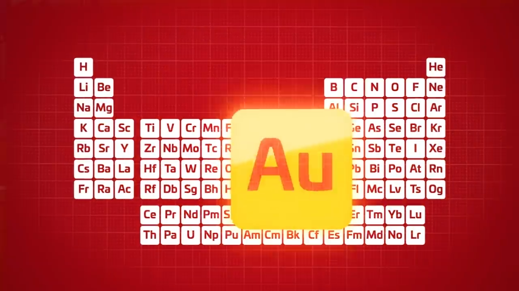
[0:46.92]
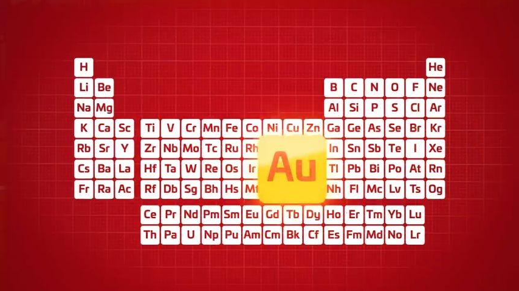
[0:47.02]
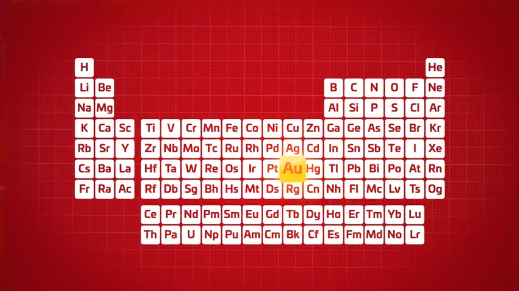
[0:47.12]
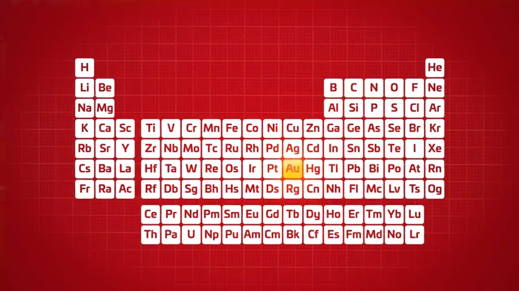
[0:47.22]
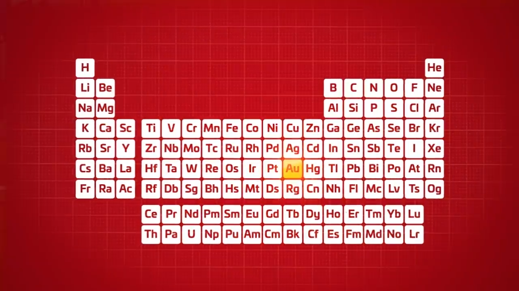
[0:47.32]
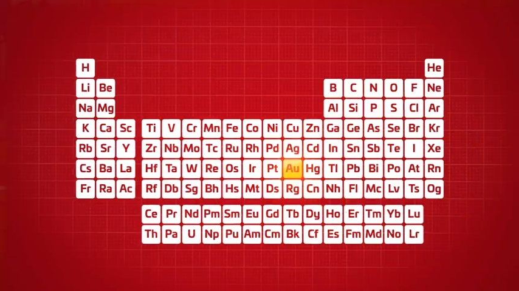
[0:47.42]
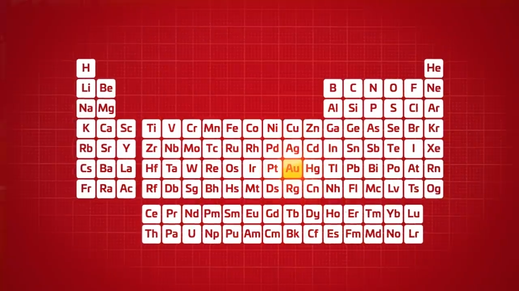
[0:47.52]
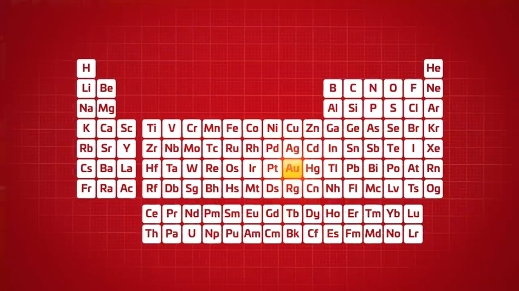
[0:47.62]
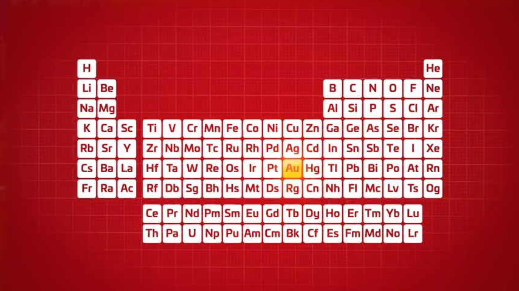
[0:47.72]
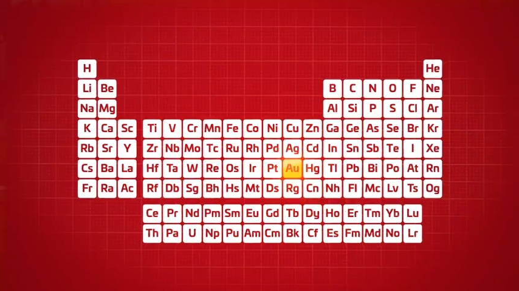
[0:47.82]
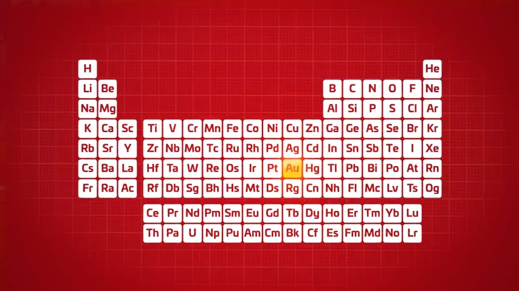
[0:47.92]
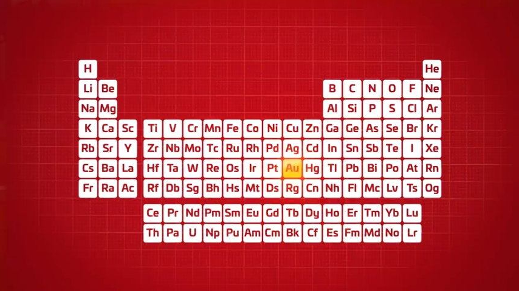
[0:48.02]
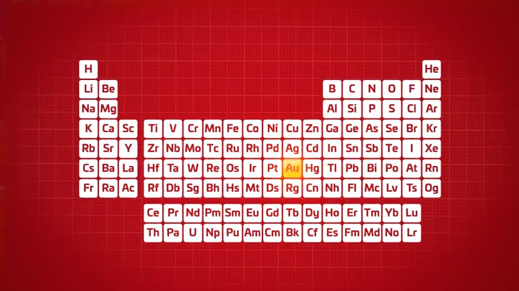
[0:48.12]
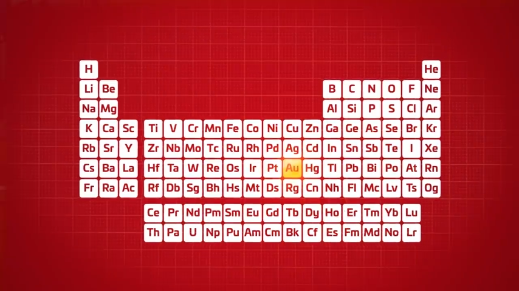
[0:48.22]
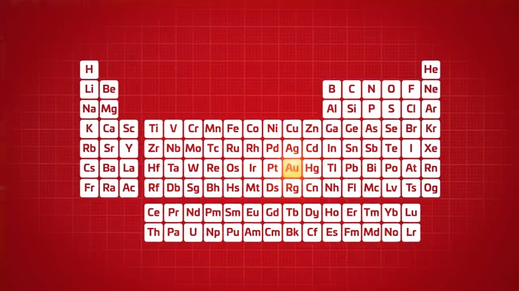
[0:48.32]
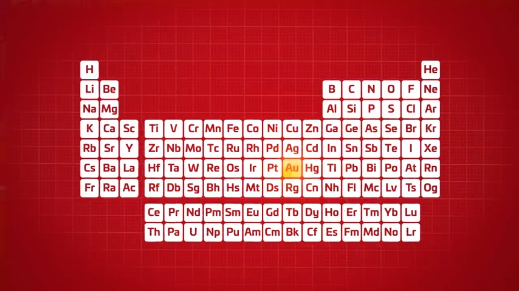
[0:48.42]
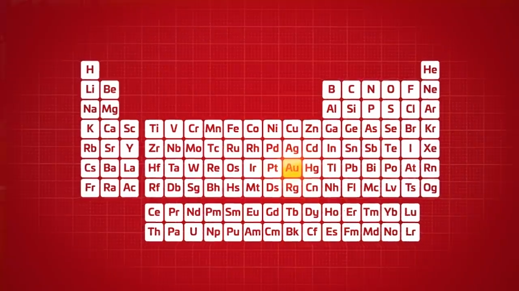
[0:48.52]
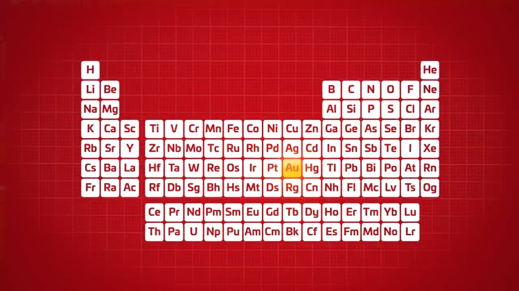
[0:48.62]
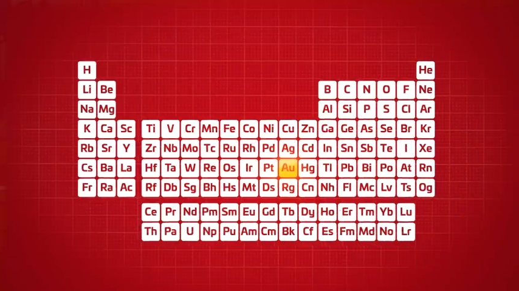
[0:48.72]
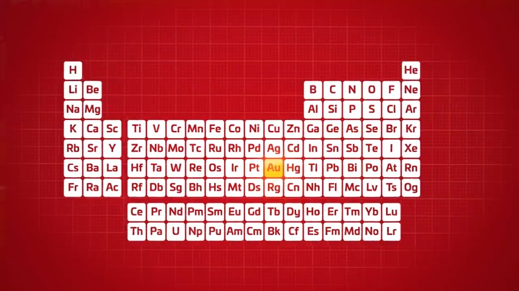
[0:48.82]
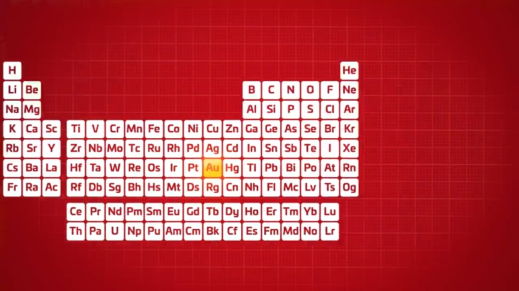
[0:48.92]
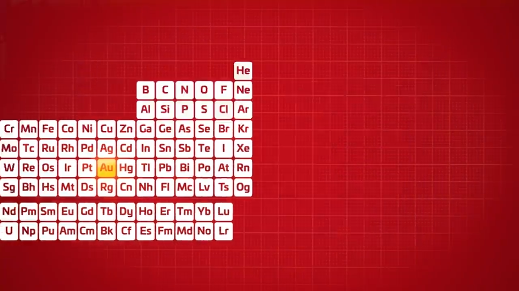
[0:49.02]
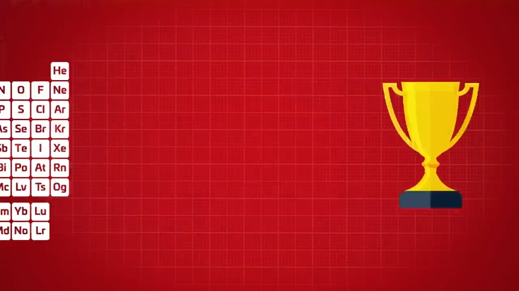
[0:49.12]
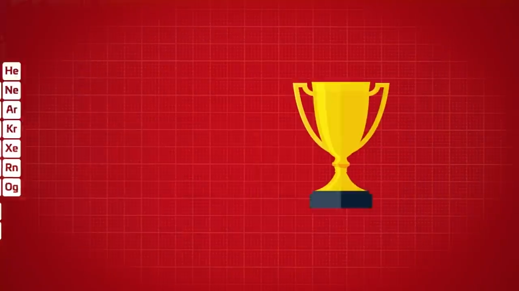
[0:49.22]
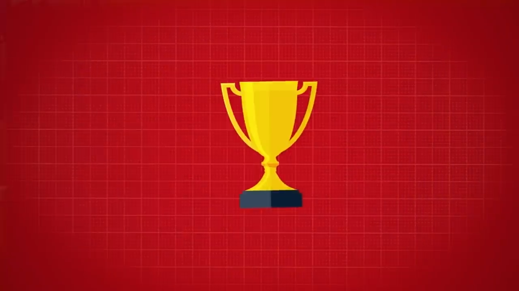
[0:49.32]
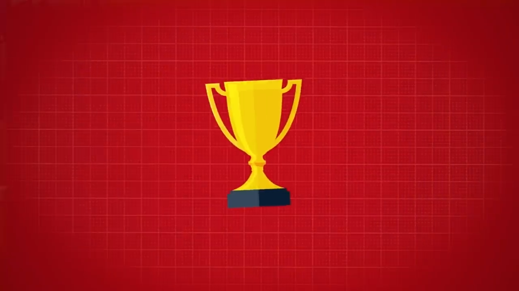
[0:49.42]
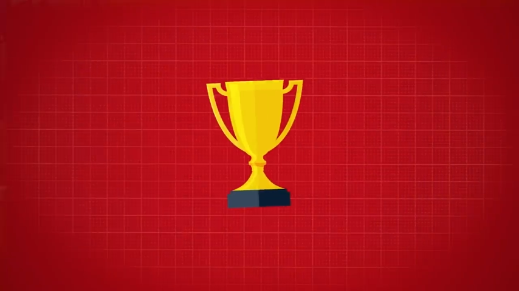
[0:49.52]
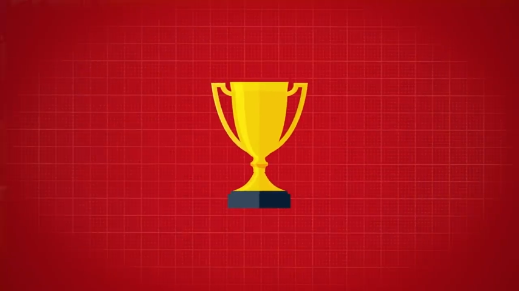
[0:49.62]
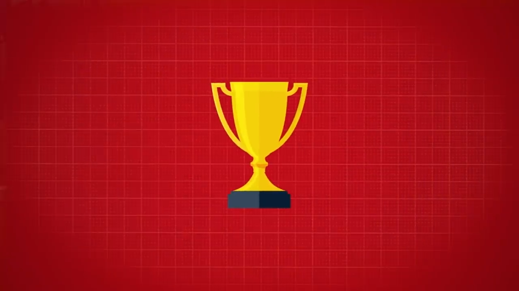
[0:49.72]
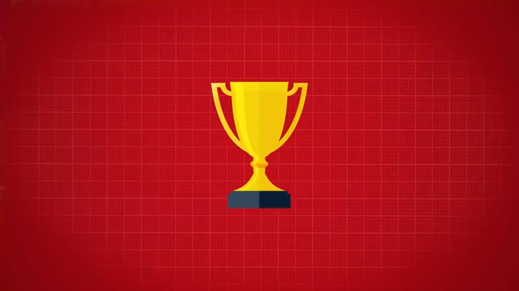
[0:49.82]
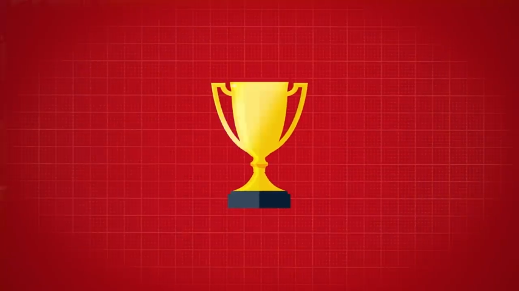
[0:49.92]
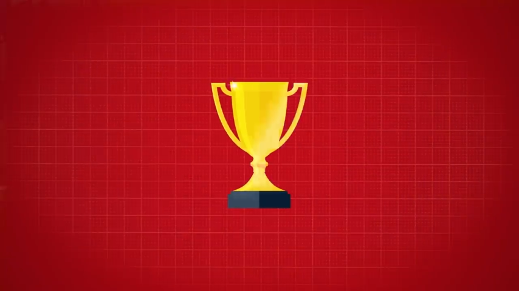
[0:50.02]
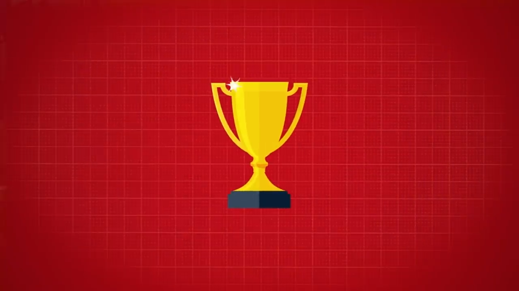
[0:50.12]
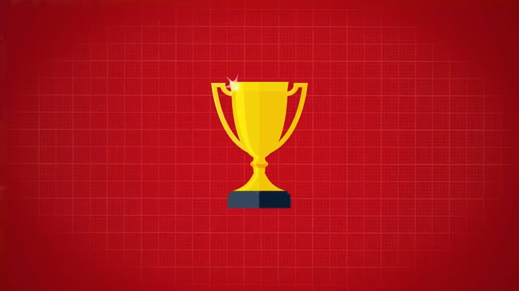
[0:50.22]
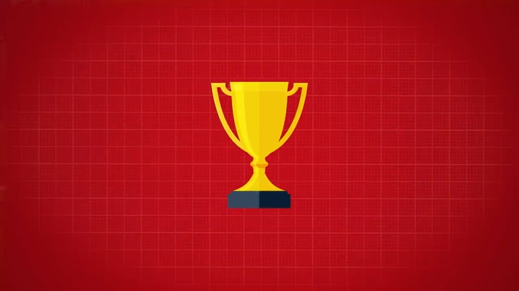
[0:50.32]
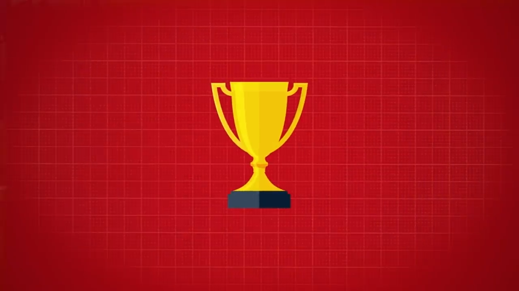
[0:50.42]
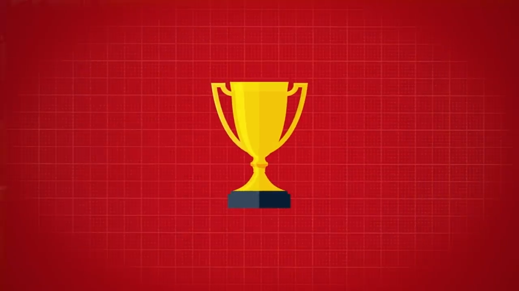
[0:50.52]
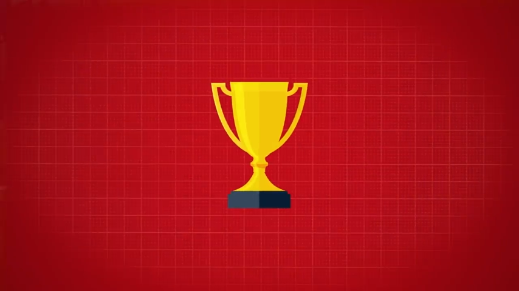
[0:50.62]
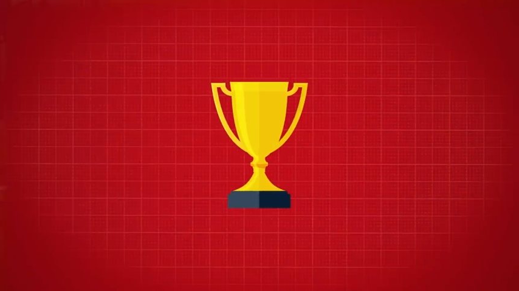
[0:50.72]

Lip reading: (no speaker visible)